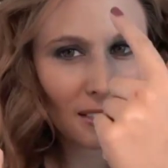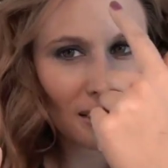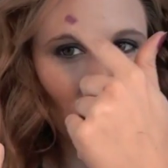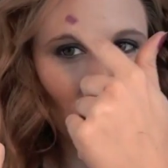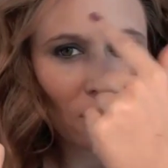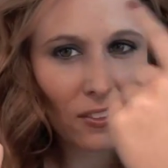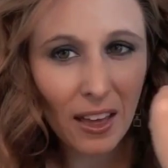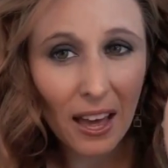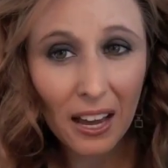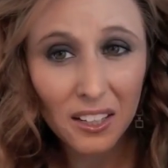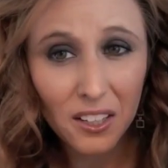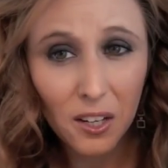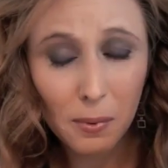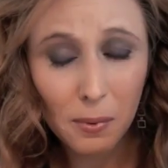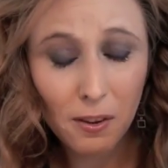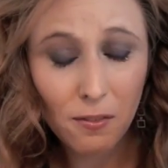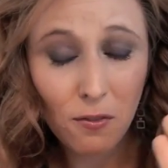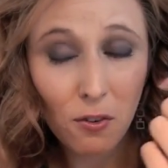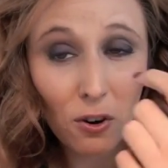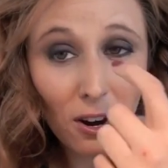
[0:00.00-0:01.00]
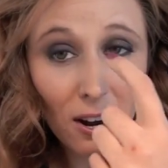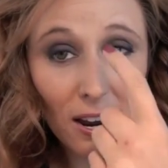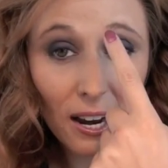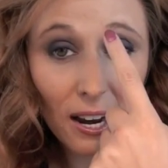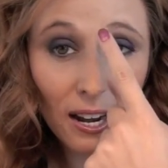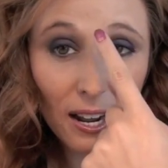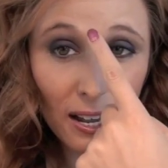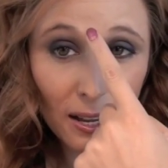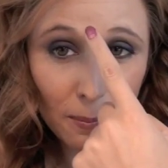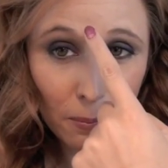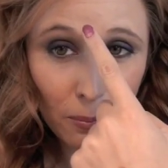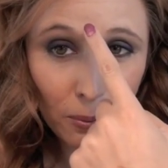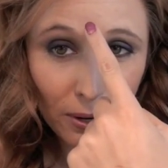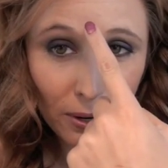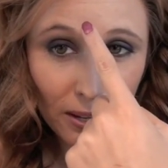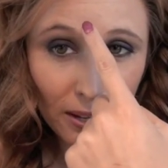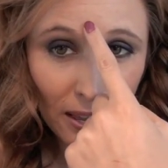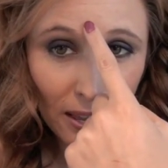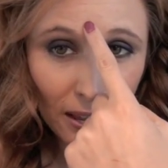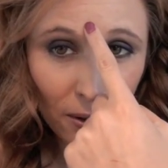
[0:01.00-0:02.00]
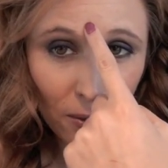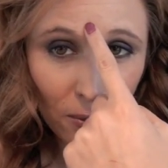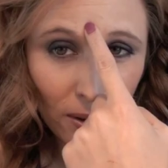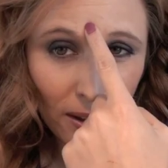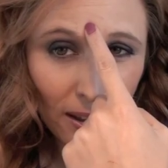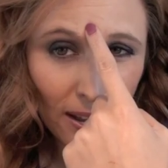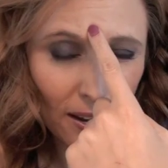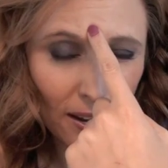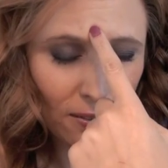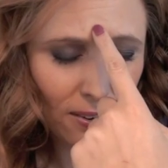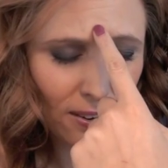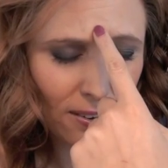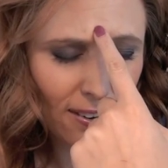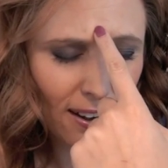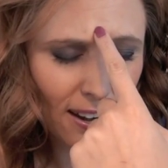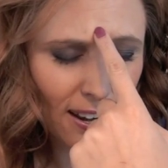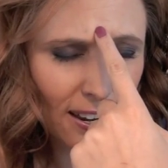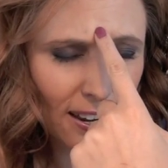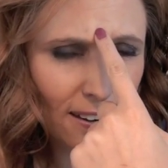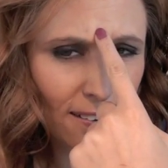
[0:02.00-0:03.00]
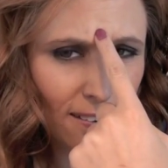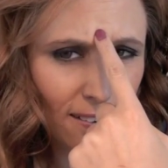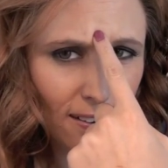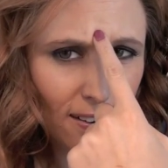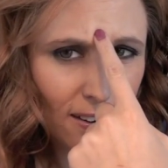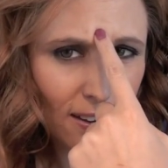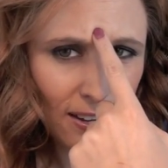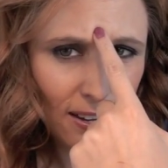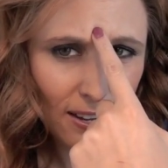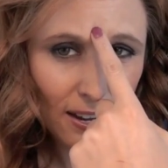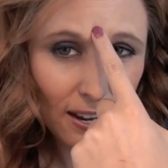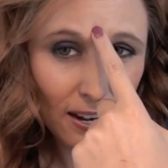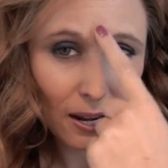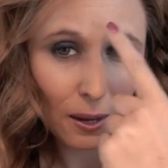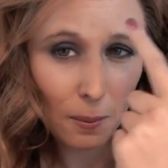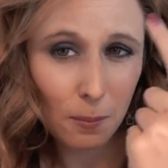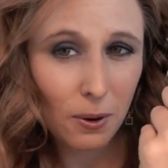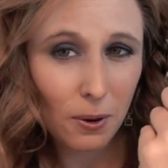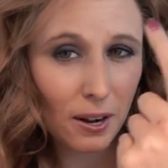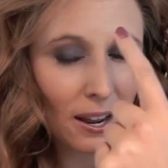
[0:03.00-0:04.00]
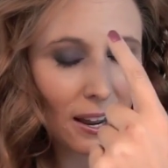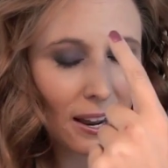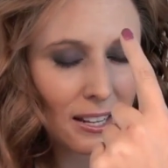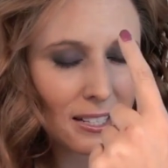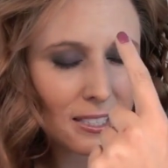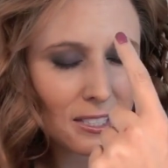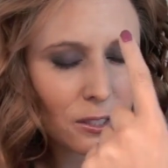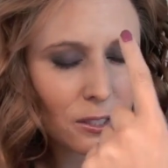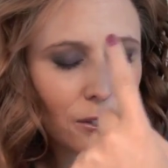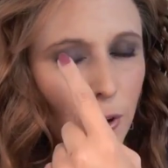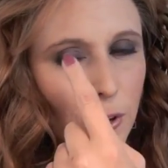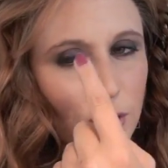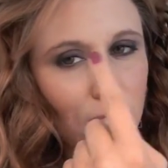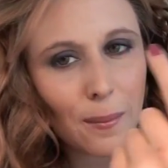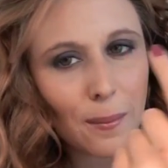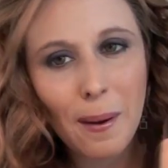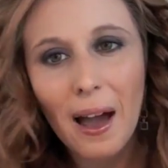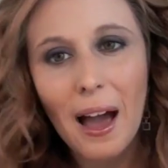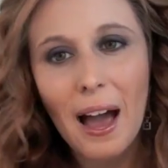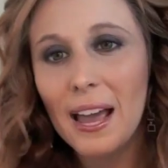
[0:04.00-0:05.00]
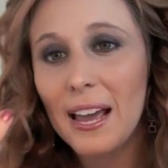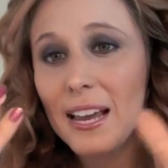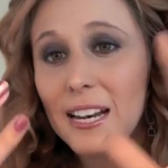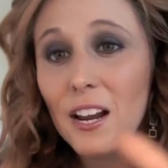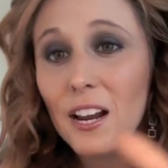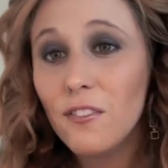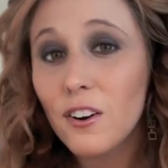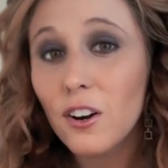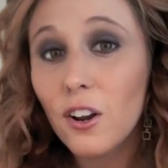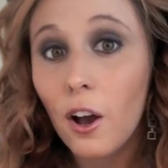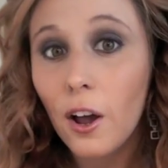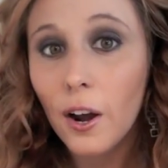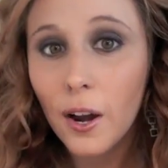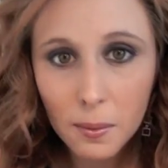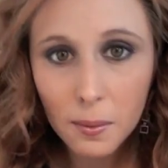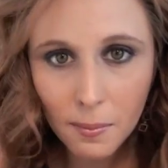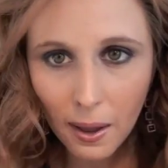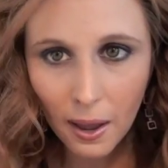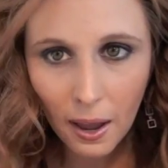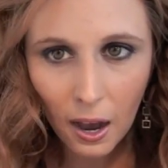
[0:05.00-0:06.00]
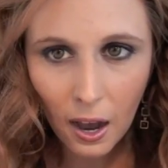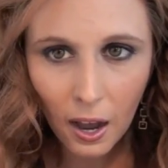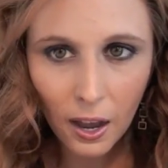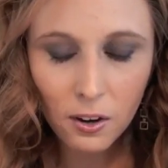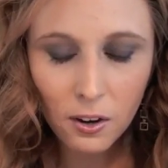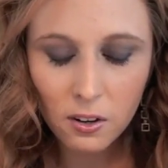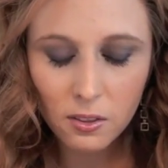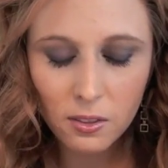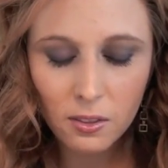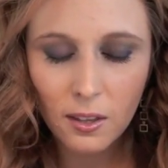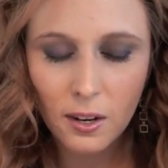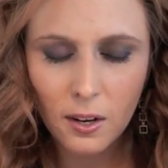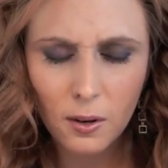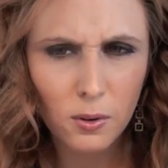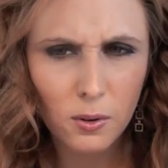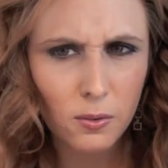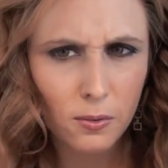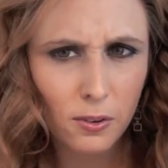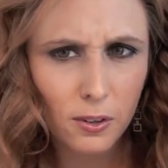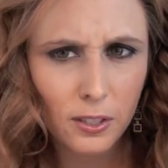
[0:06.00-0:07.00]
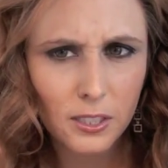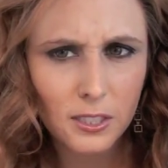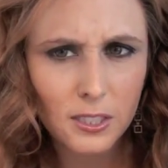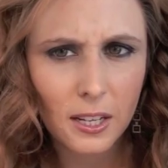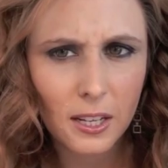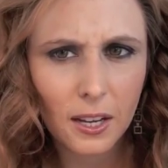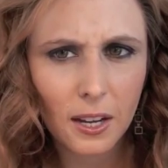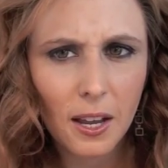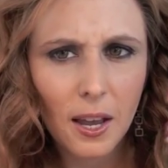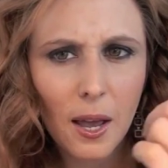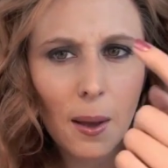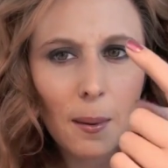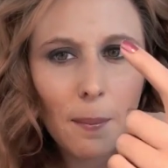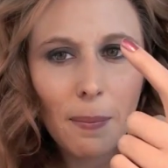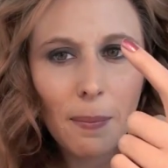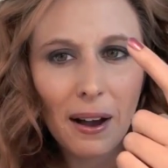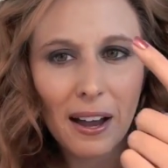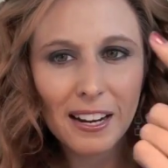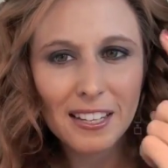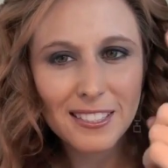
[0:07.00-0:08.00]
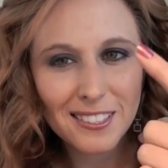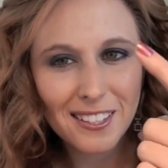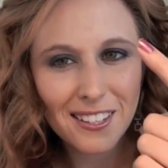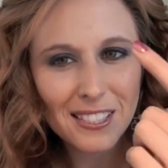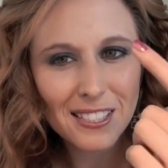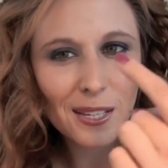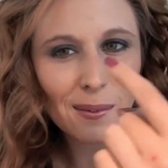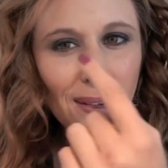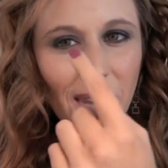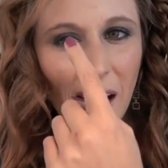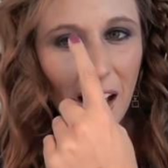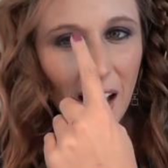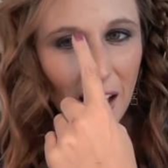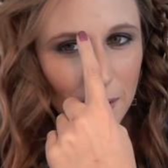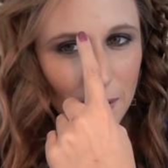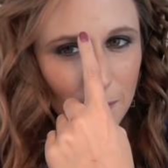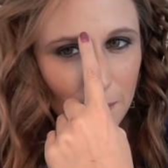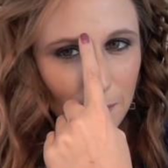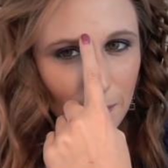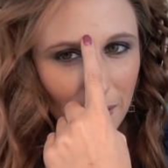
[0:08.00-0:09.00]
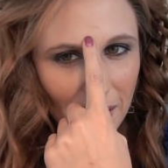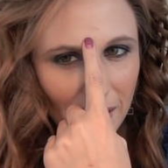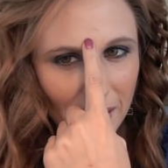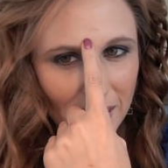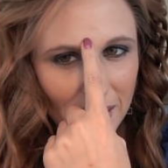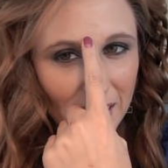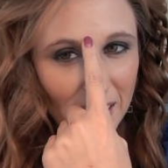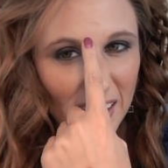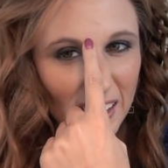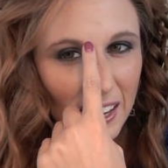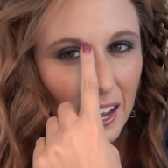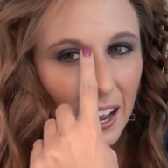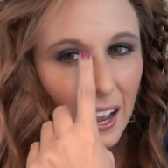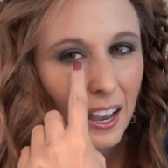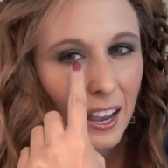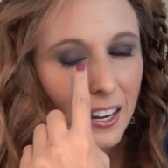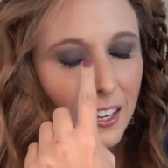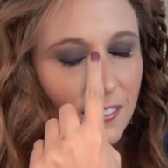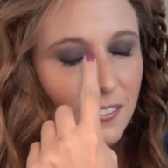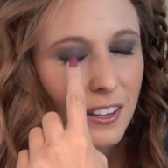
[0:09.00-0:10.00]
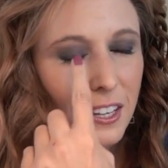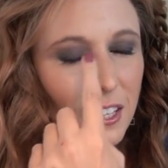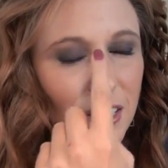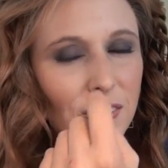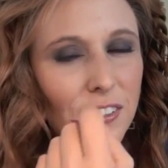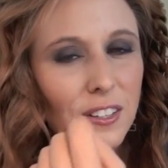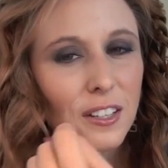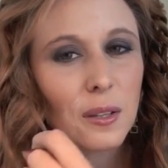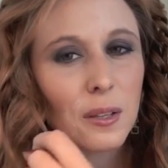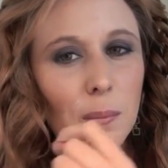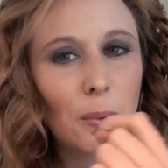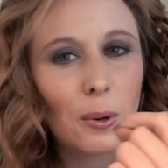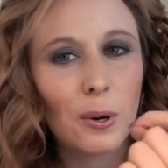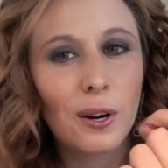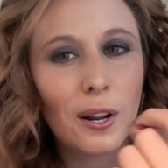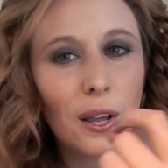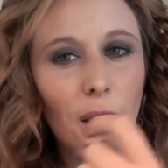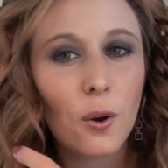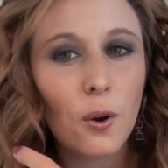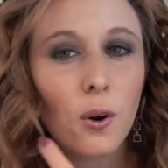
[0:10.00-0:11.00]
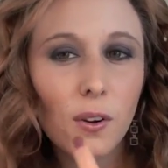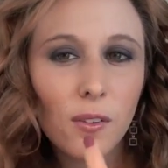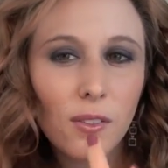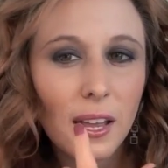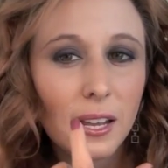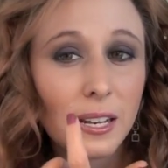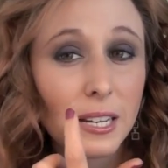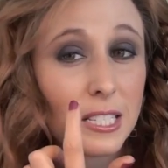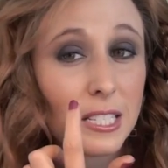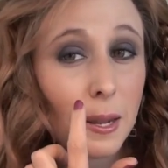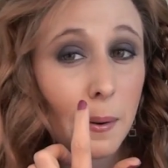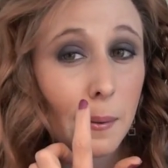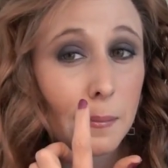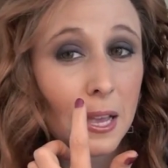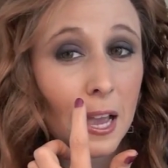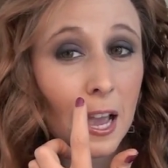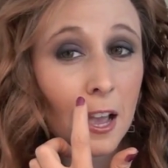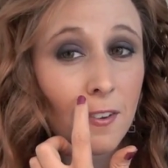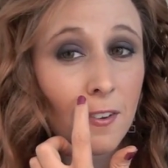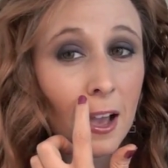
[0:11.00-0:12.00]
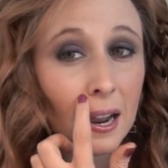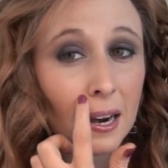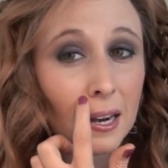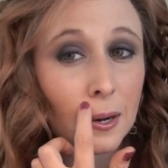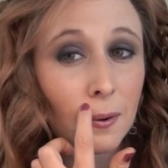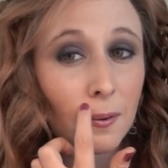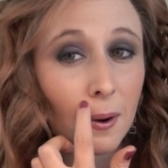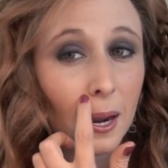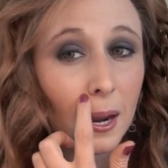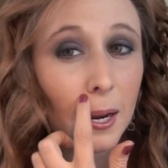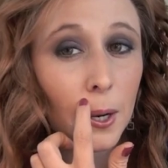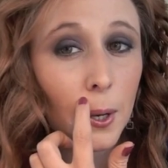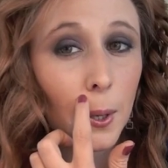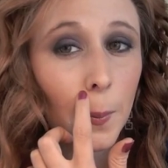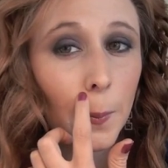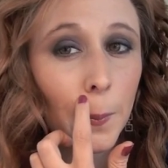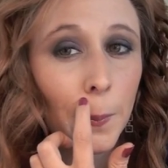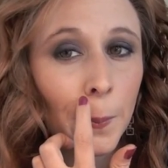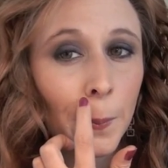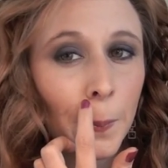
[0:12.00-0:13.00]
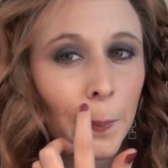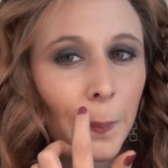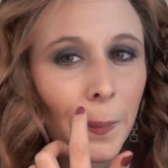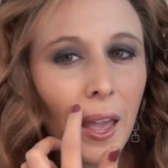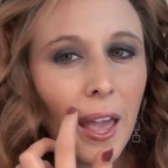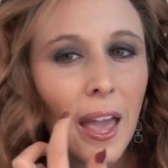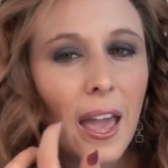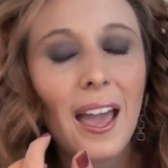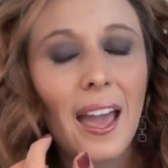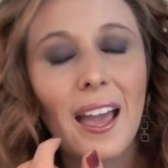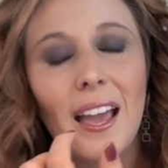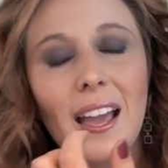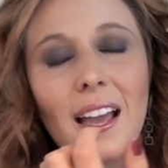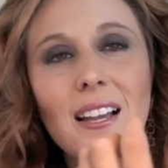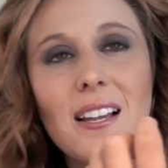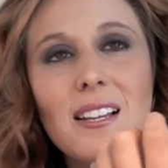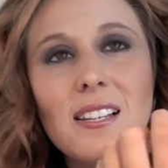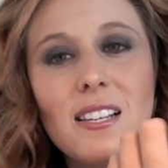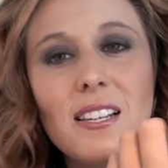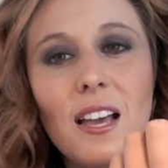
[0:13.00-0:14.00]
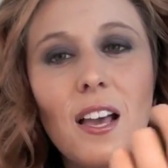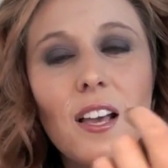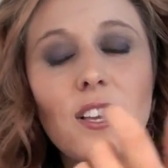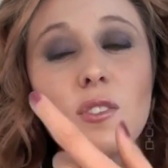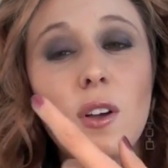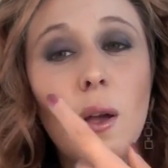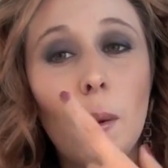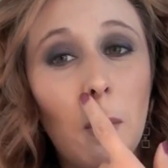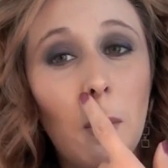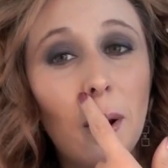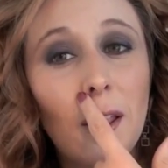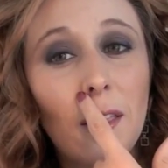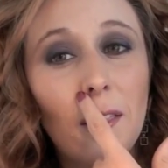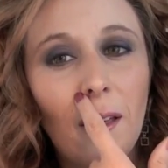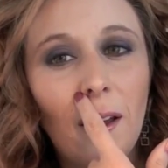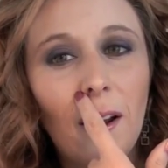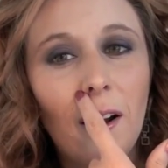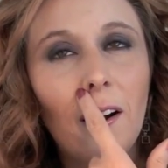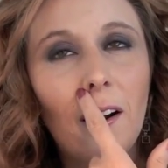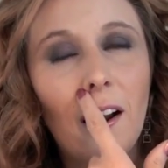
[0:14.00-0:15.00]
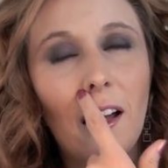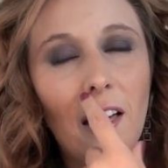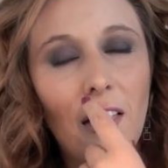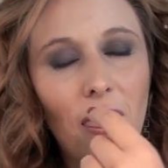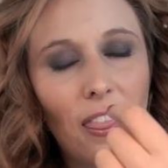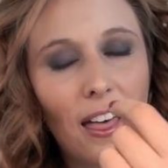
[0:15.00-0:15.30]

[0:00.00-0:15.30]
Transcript: I got the acne on my forehead, I'd put it like, I had one right here, and I put it, and it's close to my eye. It never got in my eye, or then it would really sting. But it's close to my eye, but it kind of, I could feel the burning. Or then sometimes I have acne right here, and so I put it there, and